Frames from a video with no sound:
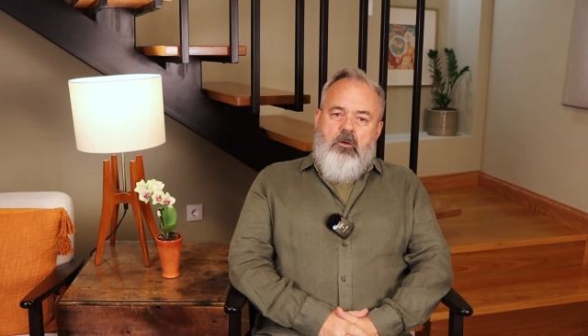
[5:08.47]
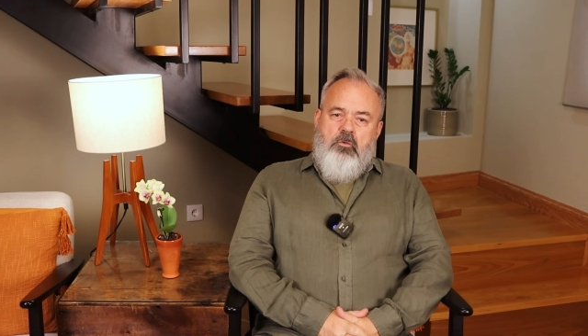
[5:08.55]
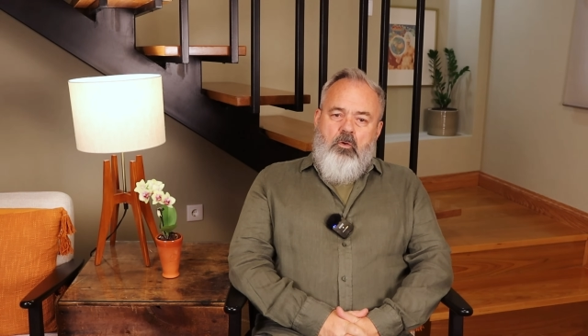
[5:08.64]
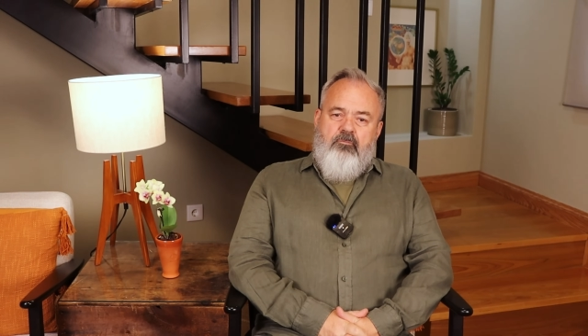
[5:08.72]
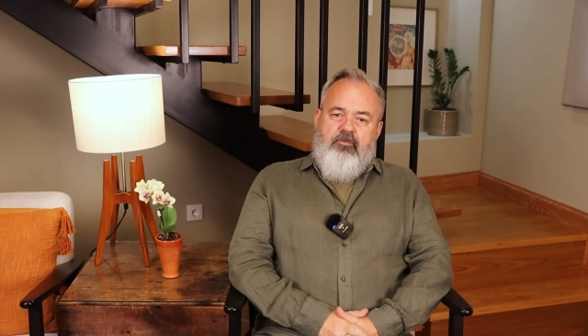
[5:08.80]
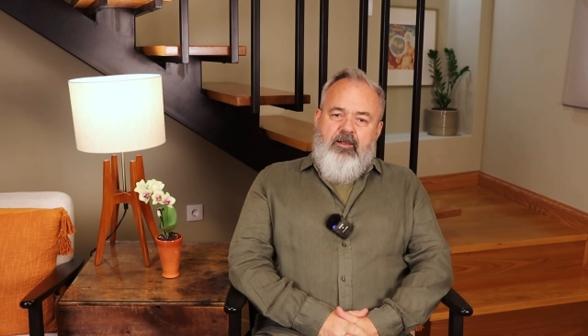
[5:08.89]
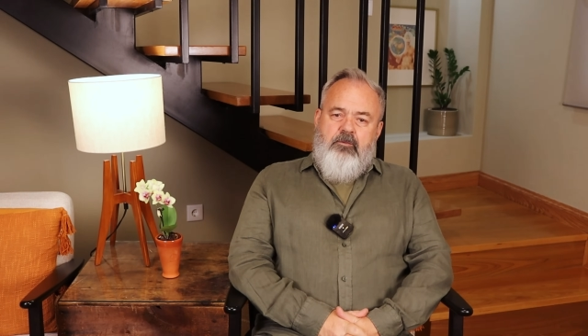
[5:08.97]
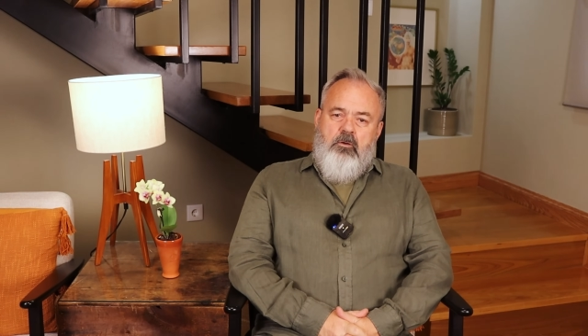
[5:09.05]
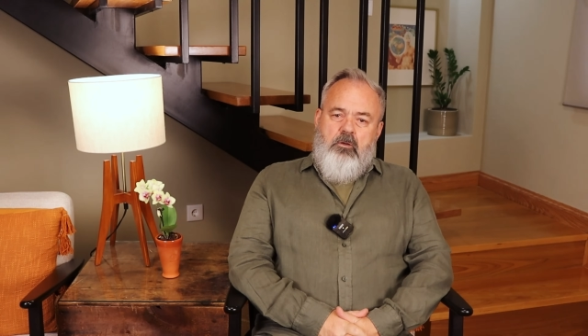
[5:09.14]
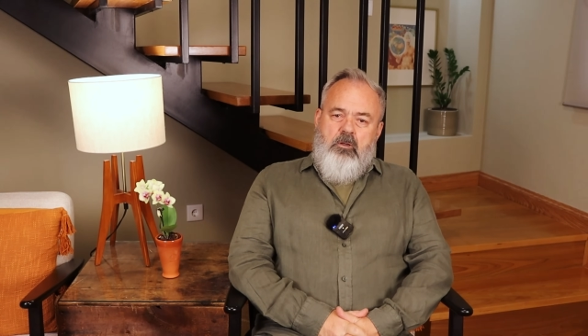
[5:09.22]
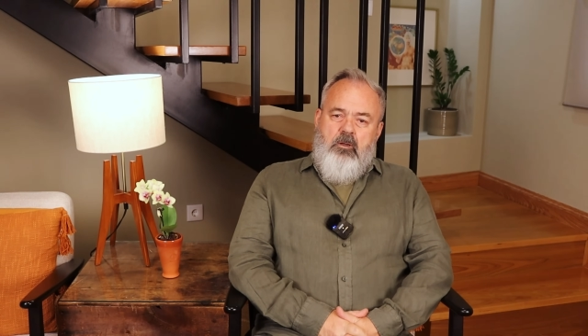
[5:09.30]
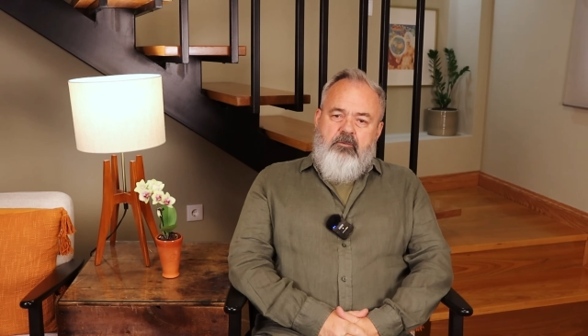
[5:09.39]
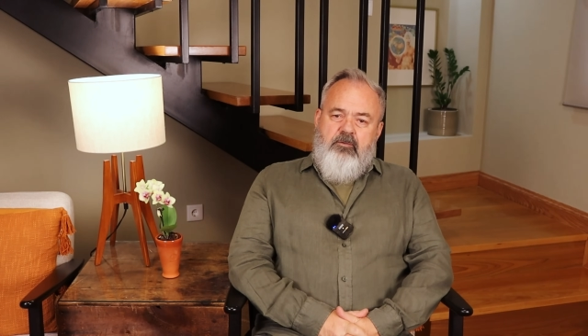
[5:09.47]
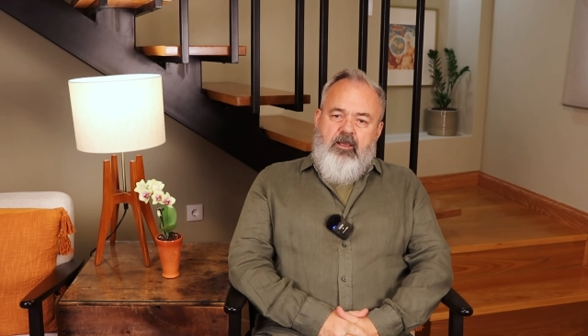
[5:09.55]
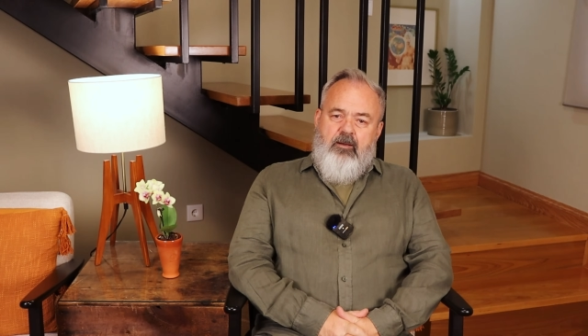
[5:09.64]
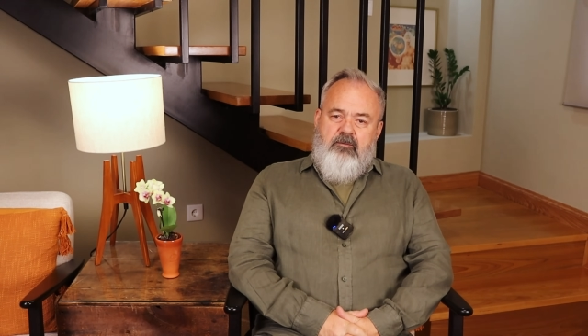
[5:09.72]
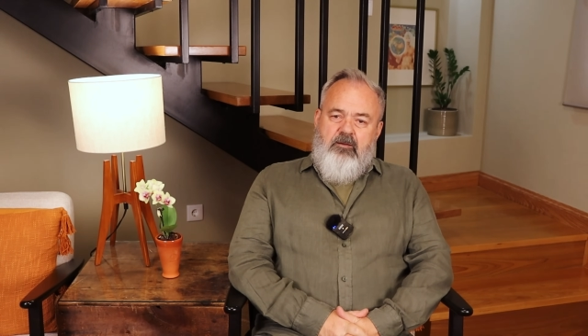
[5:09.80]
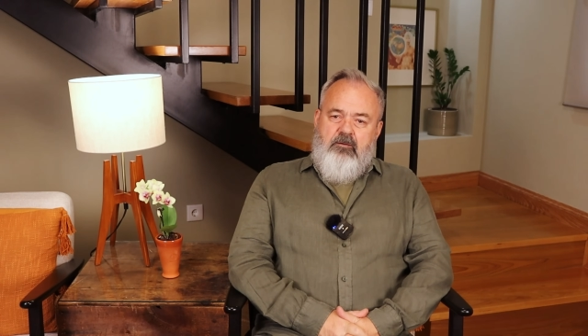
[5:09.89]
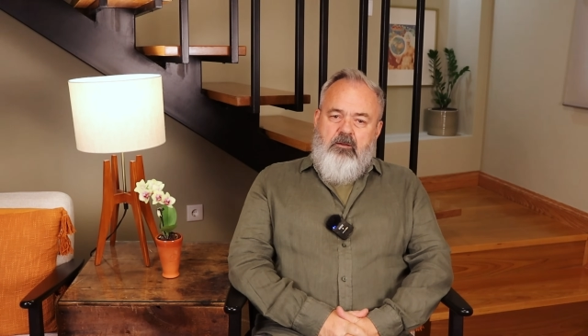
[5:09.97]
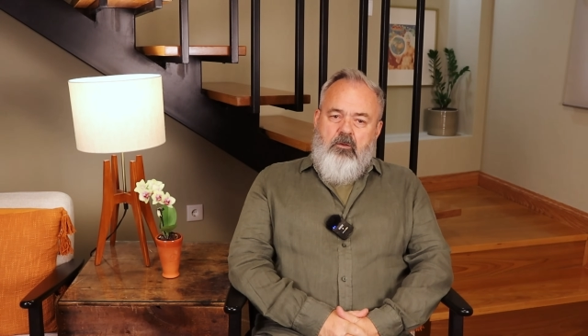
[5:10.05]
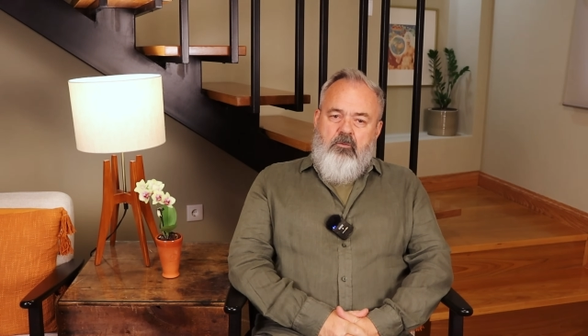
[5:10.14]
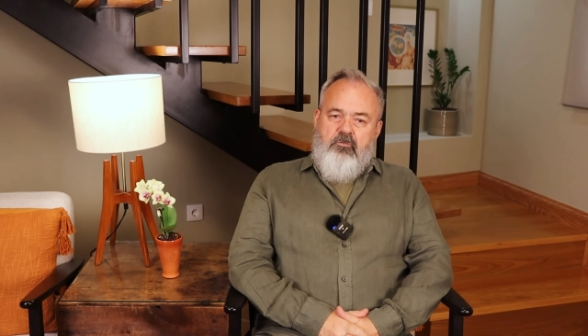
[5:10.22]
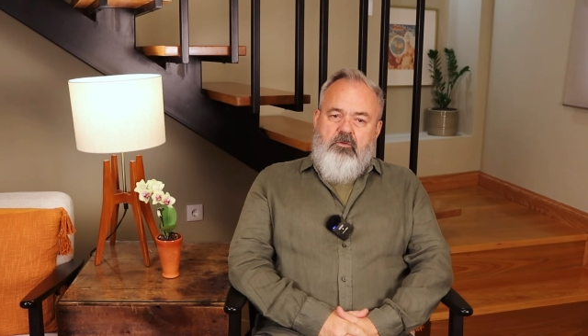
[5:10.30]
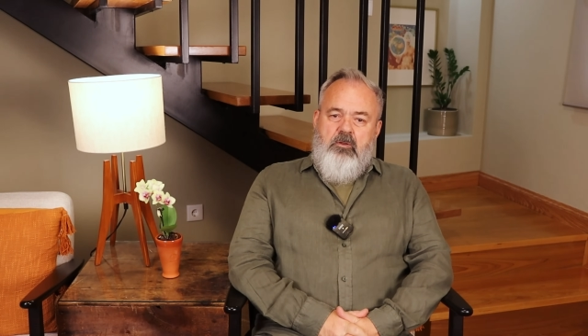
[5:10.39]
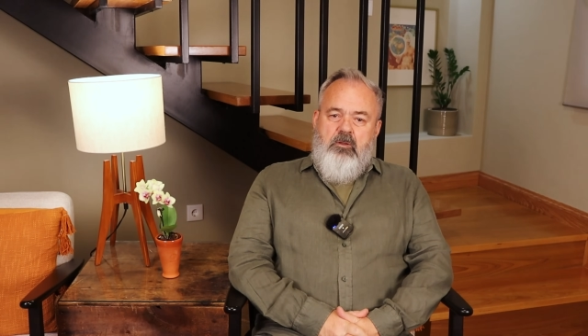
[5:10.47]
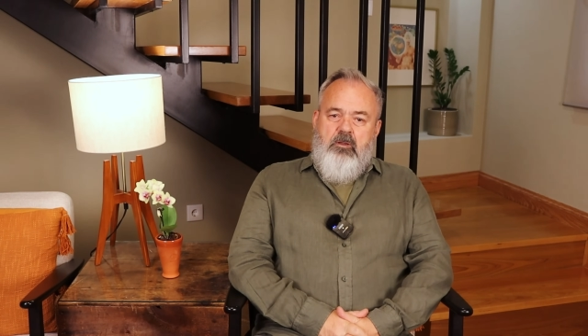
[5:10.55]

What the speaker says: You'll find their contact details